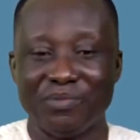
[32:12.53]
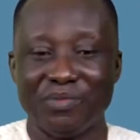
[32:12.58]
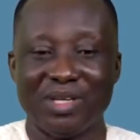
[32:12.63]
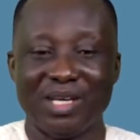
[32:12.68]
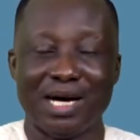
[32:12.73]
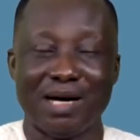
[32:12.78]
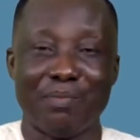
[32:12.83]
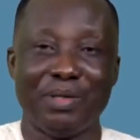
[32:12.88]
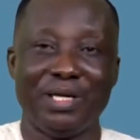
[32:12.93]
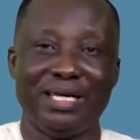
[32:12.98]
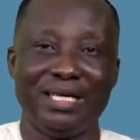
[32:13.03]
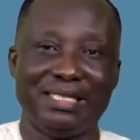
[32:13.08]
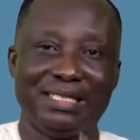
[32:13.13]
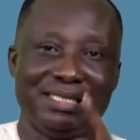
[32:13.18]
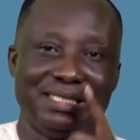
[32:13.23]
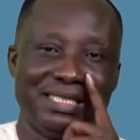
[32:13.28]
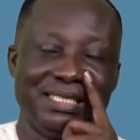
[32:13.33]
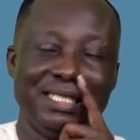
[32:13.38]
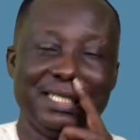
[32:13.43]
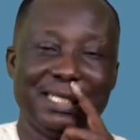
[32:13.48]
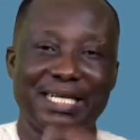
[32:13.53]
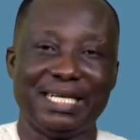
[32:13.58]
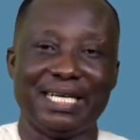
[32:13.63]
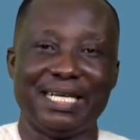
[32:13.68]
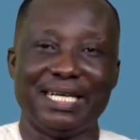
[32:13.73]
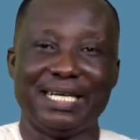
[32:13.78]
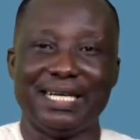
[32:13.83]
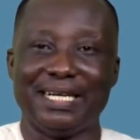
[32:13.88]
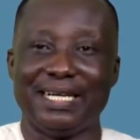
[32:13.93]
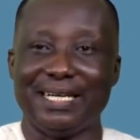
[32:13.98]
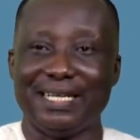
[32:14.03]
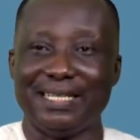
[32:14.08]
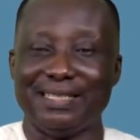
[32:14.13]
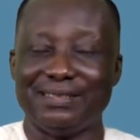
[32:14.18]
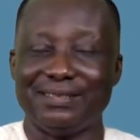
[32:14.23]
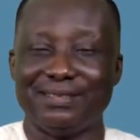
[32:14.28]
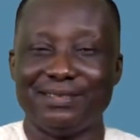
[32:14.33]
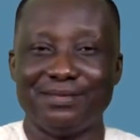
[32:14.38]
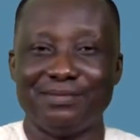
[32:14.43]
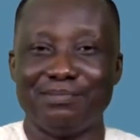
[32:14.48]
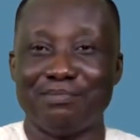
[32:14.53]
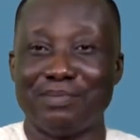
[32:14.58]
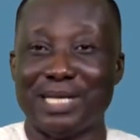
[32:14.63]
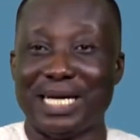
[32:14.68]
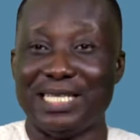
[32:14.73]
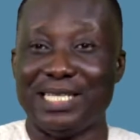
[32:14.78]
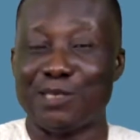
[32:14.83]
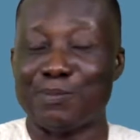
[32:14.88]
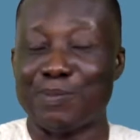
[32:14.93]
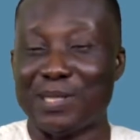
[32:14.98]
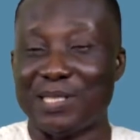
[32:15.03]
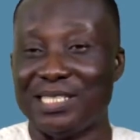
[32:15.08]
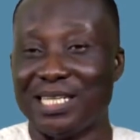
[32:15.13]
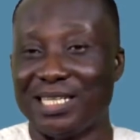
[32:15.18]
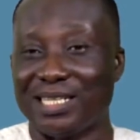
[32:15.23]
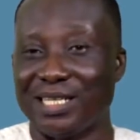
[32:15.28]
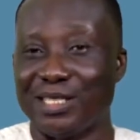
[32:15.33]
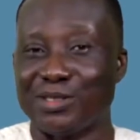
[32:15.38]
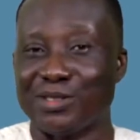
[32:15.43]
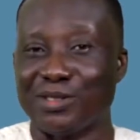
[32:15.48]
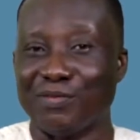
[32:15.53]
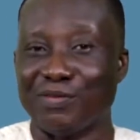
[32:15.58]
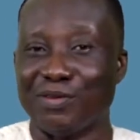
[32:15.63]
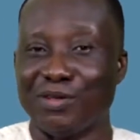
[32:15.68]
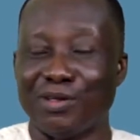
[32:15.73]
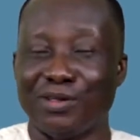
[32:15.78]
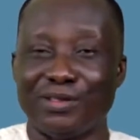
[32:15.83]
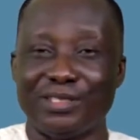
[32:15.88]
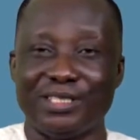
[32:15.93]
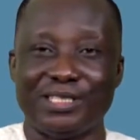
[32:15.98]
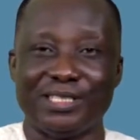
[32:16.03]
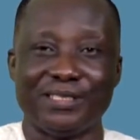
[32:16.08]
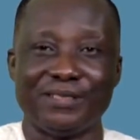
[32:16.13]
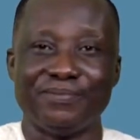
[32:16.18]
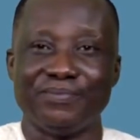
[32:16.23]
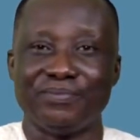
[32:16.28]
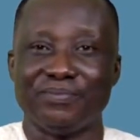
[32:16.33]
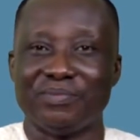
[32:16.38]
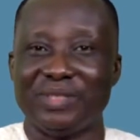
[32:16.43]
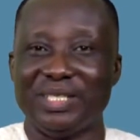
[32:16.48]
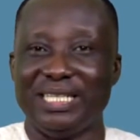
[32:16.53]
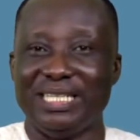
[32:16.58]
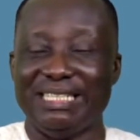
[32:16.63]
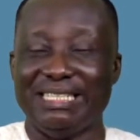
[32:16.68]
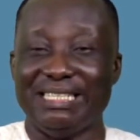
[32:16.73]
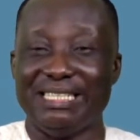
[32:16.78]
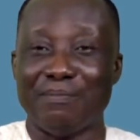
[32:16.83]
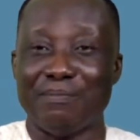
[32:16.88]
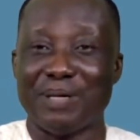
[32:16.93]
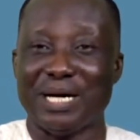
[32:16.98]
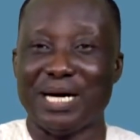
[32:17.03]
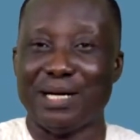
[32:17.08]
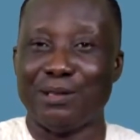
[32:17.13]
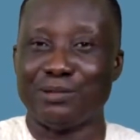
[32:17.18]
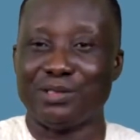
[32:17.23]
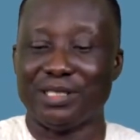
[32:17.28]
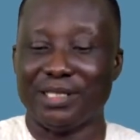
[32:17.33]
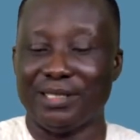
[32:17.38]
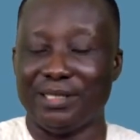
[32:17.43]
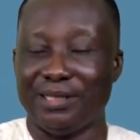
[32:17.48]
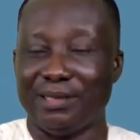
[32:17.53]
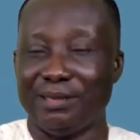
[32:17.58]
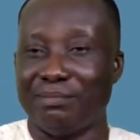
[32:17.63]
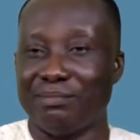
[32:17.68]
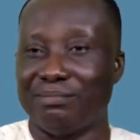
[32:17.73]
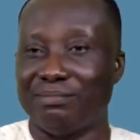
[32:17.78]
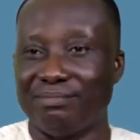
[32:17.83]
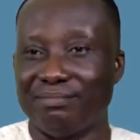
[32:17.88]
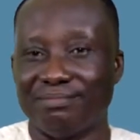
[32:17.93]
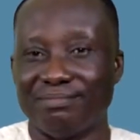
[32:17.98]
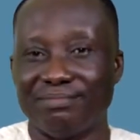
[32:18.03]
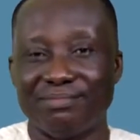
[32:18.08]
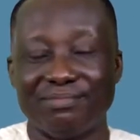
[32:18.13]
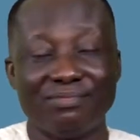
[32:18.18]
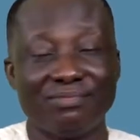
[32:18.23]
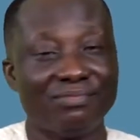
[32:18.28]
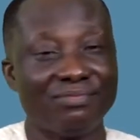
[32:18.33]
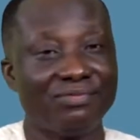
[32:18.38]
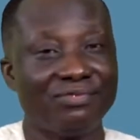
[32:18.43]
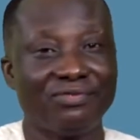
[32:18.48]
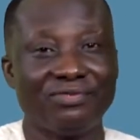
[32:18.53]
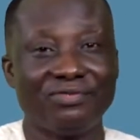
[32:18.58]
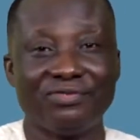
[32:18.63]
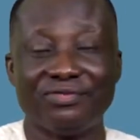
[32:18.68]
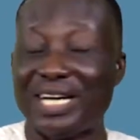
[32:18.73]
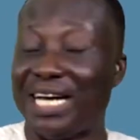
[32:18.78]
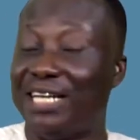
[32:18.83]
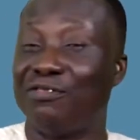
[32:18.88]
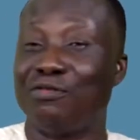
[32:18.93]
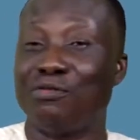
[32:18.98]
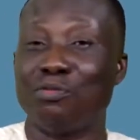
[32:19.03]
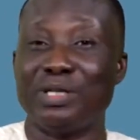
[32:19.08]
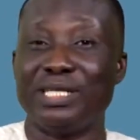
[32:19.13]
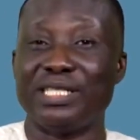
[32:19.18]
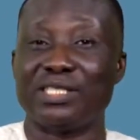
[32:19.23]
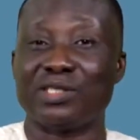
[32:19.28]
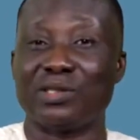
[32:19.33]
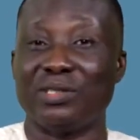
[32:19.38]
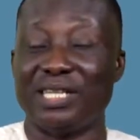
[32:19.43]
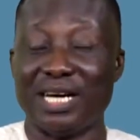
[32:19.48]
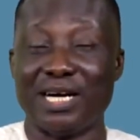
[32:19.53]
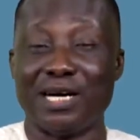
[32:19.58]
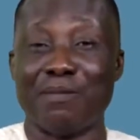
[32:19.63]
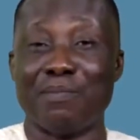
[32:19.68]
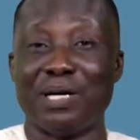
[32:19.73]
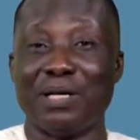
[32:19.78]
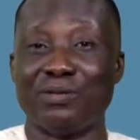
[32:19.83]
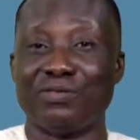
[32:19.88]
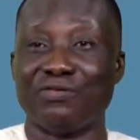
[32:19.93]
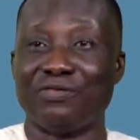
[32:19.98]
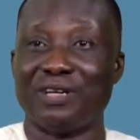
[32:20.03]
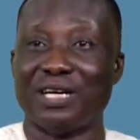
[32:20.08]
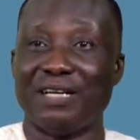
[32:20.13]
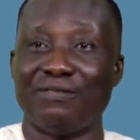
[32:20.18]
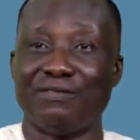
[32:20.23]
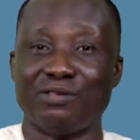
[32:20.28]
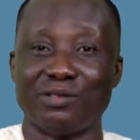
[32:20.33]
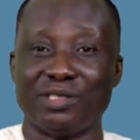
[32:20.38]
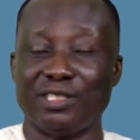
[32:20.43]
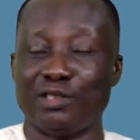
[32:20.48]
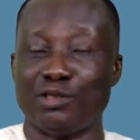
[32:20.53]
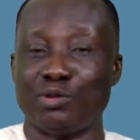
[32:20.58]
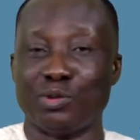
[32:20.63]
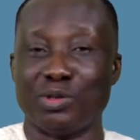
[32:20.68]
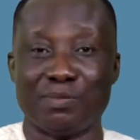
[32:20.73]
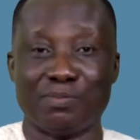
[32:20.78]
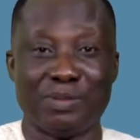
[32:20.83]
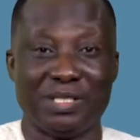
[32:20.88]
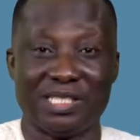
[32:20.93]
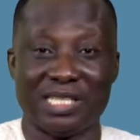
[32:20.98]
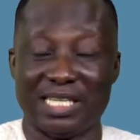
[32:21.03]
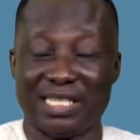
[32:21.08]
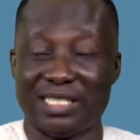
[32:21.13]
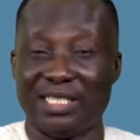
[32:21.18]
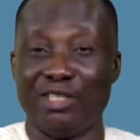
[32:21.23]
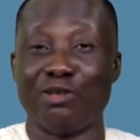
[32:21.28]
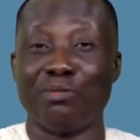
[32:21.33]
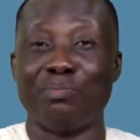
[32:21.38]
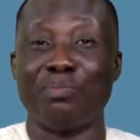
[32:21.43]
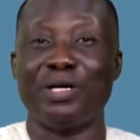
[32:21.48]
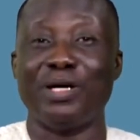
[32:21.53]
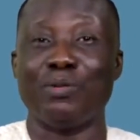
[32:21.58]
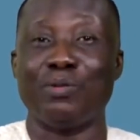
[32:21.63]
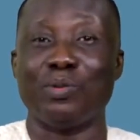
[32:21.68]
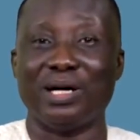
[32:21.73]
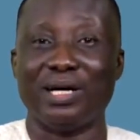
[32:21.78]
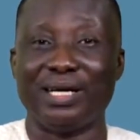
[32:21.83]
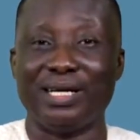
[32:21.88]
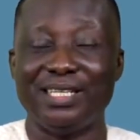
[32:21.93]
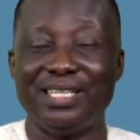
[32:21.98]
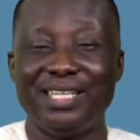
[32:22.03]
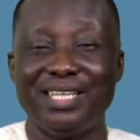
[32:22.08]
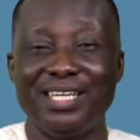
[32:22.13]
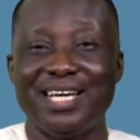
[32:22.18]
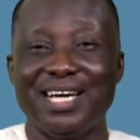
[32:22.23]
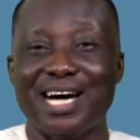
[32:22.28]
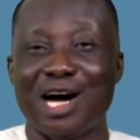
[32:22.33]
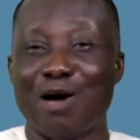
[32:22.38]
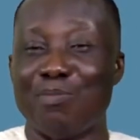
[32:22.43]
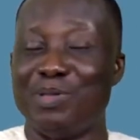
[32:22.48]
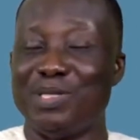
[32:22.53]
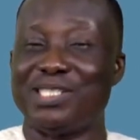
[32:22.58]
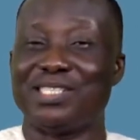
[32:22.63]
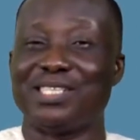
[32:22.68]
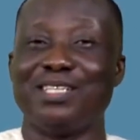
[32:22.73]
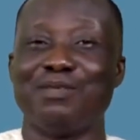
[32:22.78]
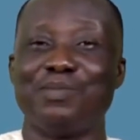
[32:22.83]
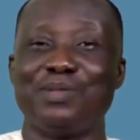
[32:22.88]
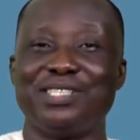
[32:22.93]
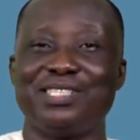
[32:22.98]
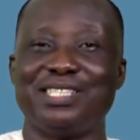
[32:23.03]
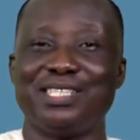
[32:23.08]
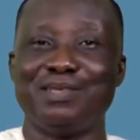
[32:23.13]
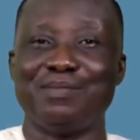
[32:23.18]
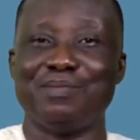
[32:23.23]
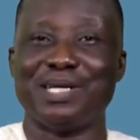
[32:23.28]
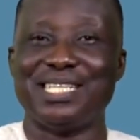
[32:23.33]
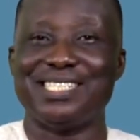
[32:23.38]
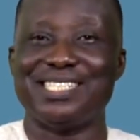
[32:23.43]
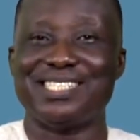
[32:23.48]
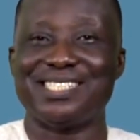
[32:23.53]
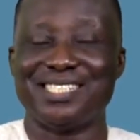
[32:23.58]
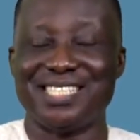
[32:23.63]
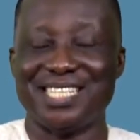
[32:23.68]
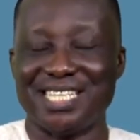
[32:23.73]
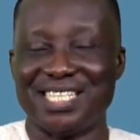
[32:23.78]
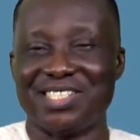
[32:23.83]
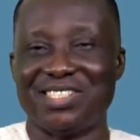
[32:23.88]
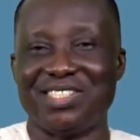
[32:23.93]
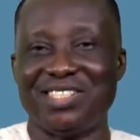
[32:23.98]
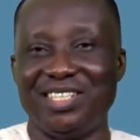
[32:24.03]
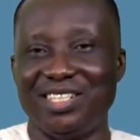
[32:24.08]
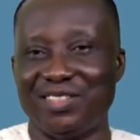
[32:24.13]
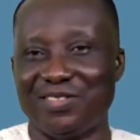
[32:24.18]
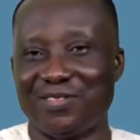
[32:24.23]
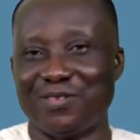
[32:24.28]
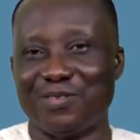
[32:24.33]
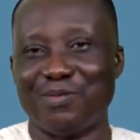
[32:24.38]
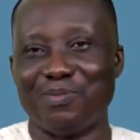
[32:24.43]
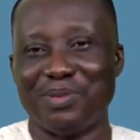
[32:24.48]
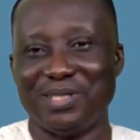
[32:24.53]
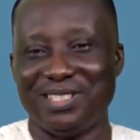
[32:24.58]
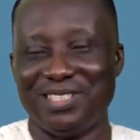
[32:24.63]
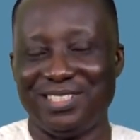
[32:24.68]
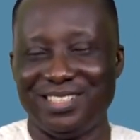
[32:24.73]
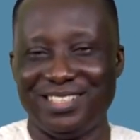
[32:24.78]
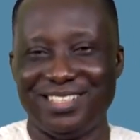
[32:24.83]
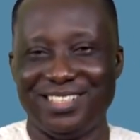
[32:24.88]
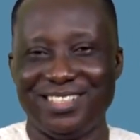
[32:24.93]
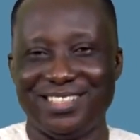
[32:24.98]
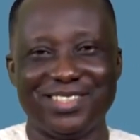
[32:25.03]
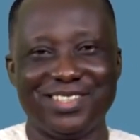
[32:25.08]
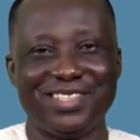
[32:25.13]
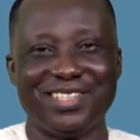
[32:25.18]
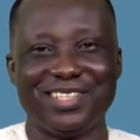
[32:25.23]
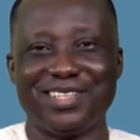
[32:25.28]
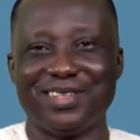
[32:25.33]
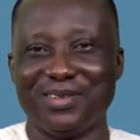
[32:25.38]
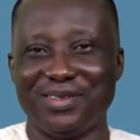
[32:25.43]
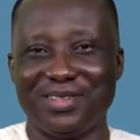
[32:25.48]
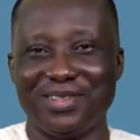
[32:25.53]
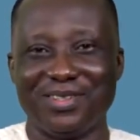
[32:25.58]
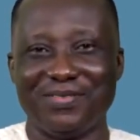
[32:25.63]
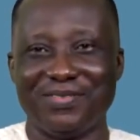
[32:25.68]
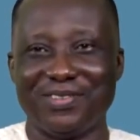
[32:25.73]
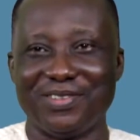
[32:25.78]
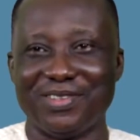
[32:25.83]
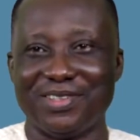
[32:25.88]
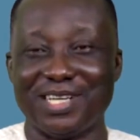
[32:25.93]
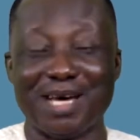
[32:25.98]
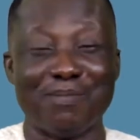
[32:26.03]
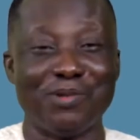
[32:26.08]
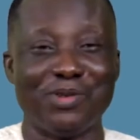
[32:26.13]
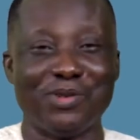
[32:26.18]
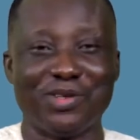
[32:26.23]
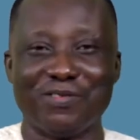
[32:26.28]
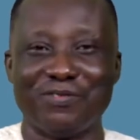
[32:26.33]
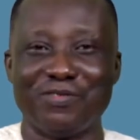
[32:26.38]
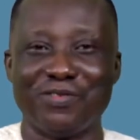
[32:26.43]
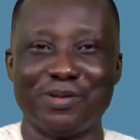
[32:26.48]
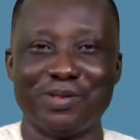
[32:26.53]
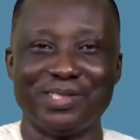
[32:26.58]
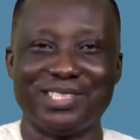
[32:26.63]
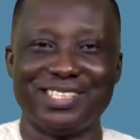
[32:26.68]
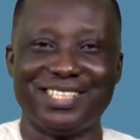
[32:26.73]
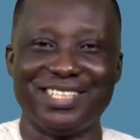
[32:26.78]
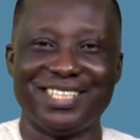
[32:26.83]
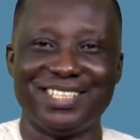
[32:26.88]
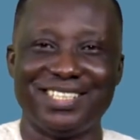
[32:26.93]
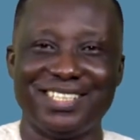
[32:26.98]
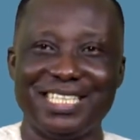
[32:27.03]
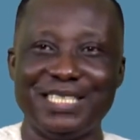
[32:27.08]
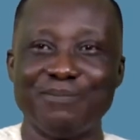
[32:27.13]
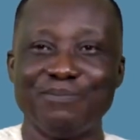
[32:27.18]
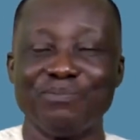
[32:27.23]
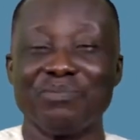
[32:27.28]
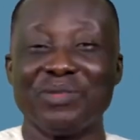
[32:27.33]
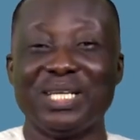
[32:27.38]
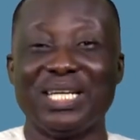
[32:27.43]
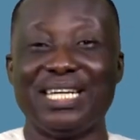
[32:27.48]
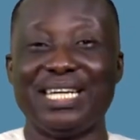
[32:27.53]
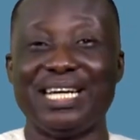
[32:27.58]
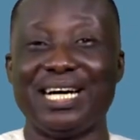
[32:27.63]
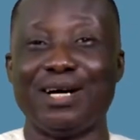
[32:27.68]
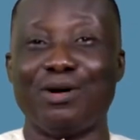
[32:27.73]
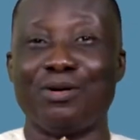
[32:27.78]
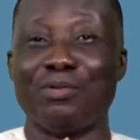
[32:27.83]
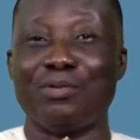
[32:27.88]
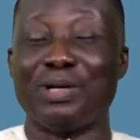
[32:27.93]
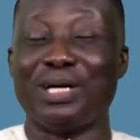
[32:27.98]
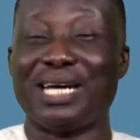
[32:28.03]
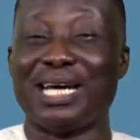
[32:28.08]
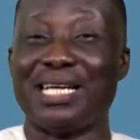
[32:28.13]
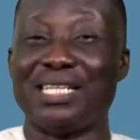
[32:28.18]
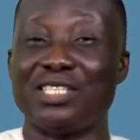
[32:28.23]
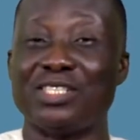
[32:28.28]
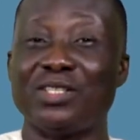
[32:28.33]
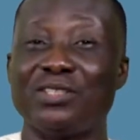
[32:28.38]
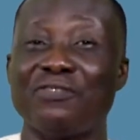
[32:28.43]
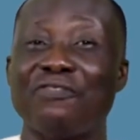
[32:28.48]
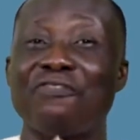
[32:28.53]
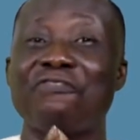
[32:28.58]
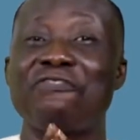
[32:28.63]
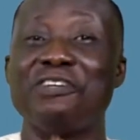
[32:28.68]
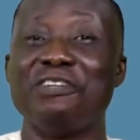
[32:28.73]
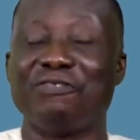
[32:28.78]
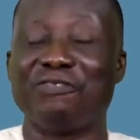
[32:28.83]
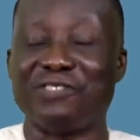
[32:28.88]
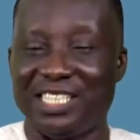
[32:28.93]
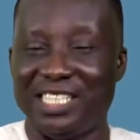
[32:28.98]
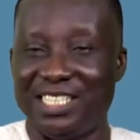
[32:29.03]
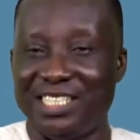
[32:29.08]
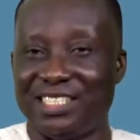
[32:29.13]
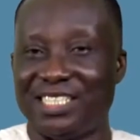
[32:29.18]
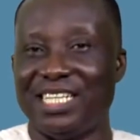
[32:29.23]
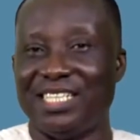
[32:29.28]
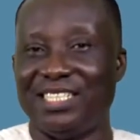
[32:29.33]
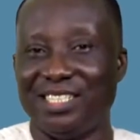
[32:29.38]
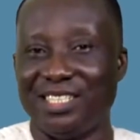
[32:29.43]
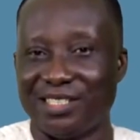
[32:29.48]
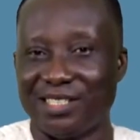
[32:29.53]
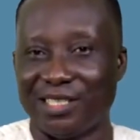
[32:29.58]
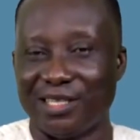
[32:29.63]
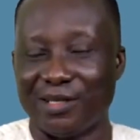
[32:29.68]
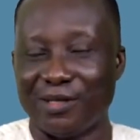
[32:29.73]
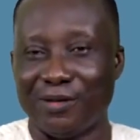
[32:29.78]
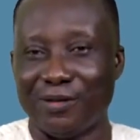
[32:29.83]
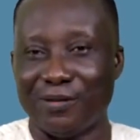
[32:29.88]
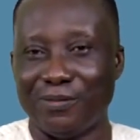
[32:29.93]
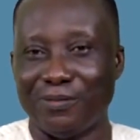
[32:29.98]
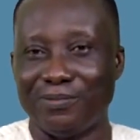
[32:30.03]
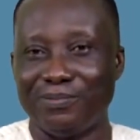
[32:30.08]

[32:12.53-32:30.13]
I mean, by the special grace of God, in about 5 weeks or thereabout, 5 to 6 weeks, precisely on May 1, I'll be celebrating my 60th birthday to the glory of God. I'm looking forward to that day. Now, when I turned 50 10 years ago,